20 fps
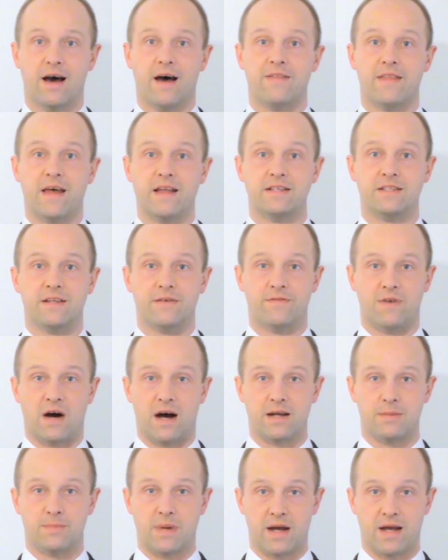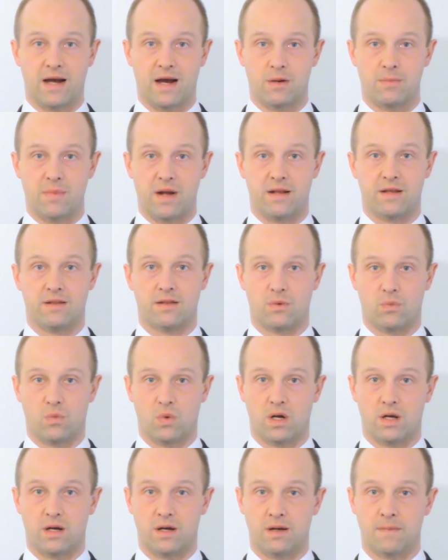and then divide by how many there
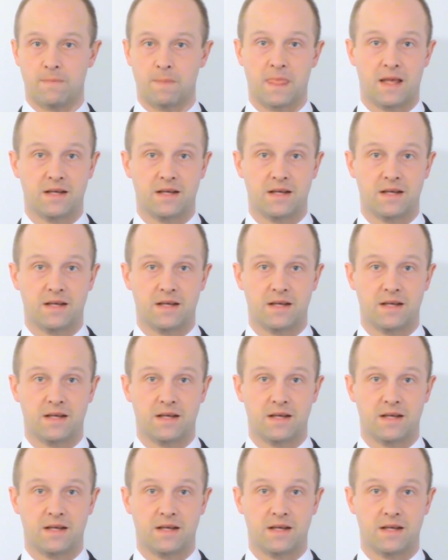were.